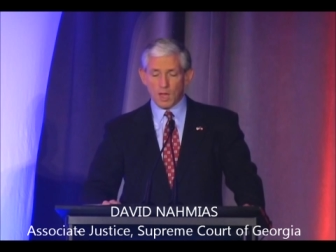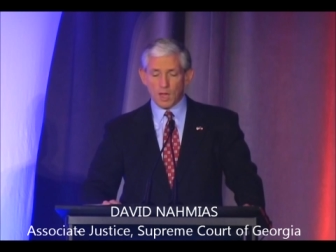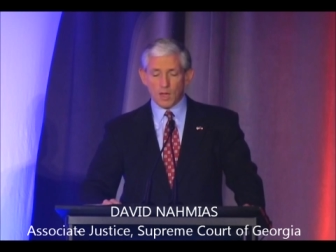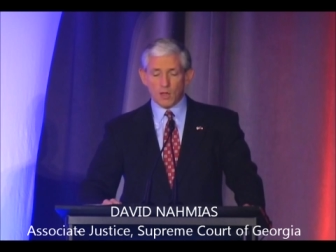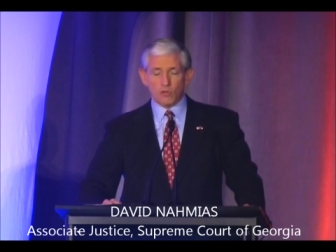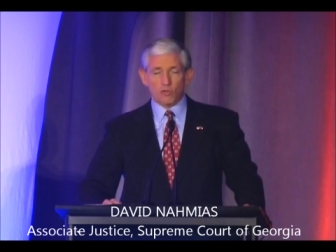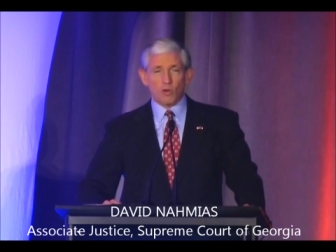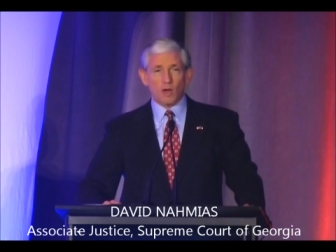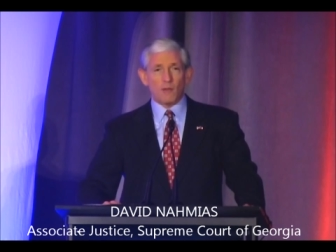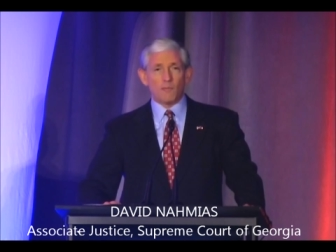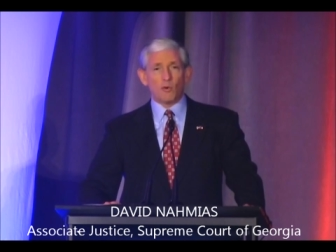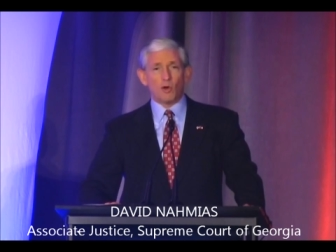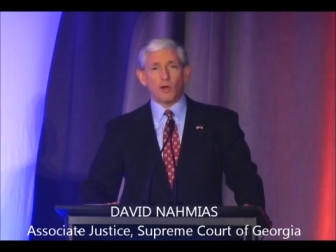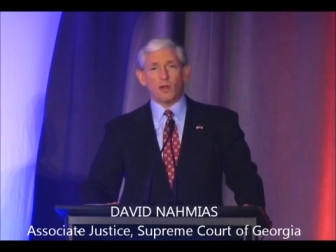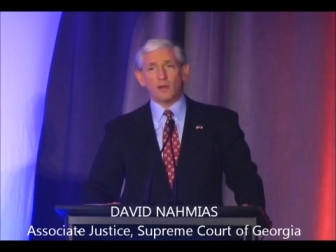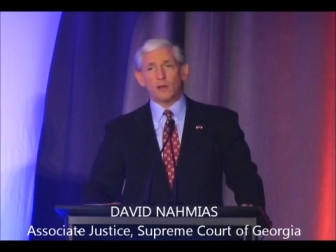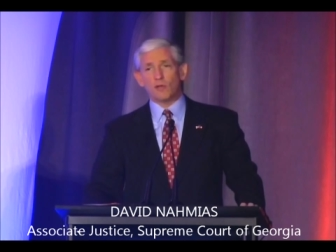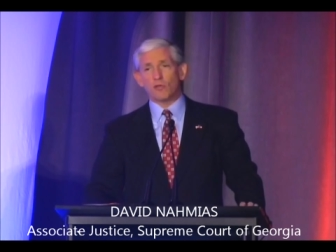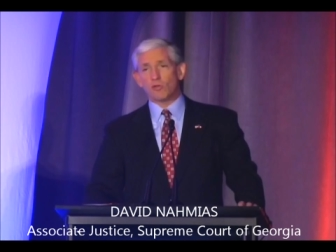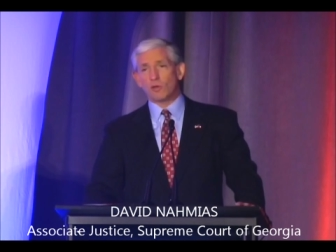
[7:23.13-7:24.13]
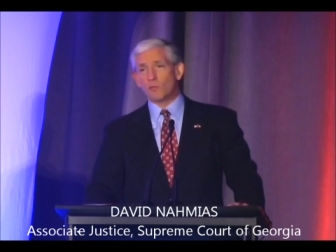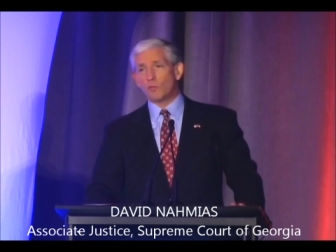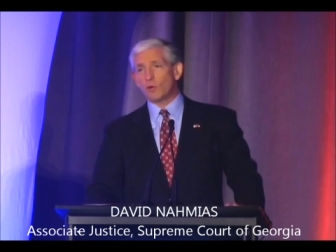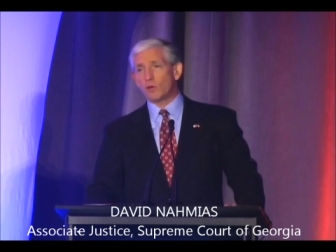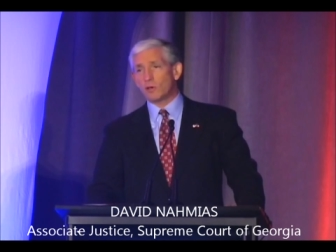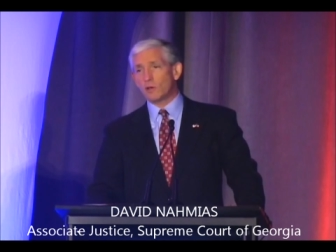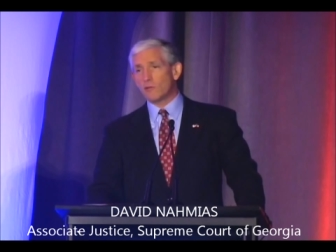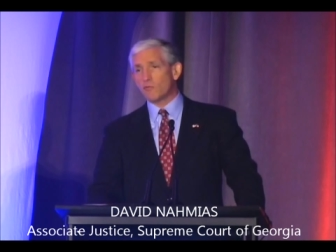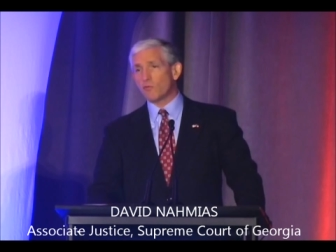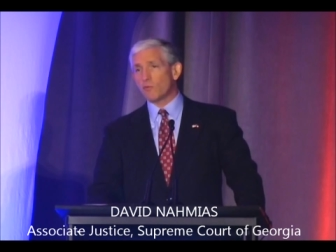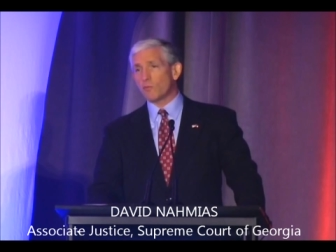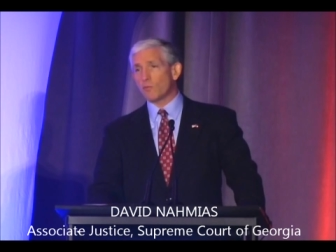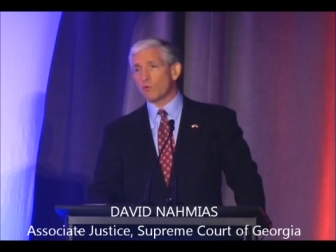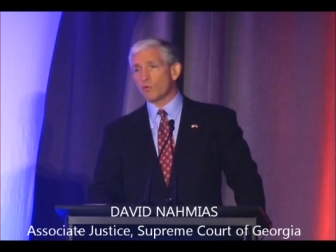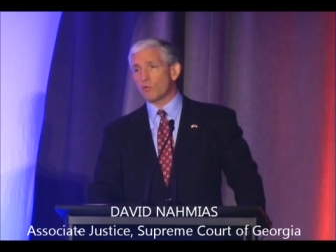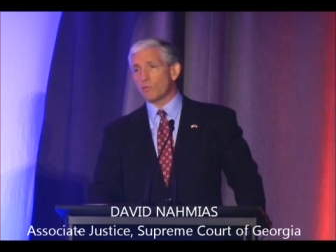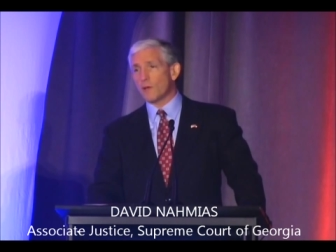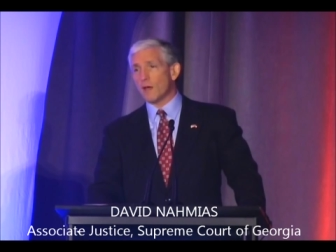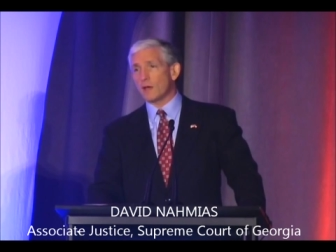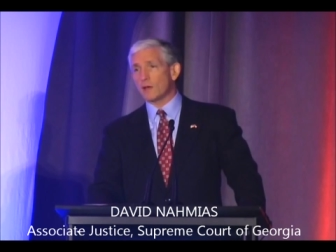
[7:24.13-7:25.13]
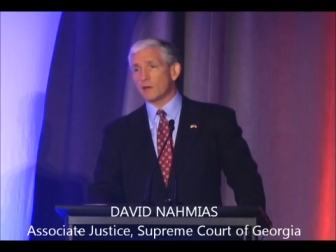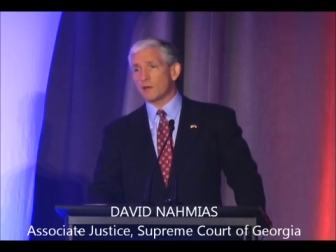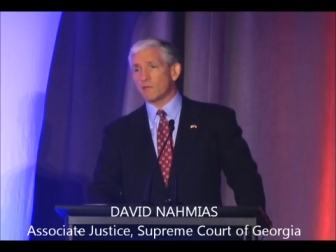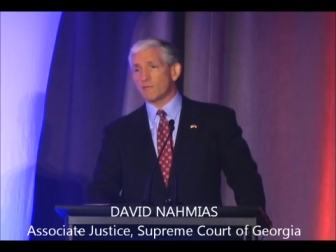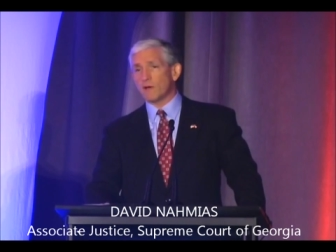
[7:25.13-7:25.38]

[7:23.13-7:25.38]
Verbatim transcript: So I brought a somewhat different perspective.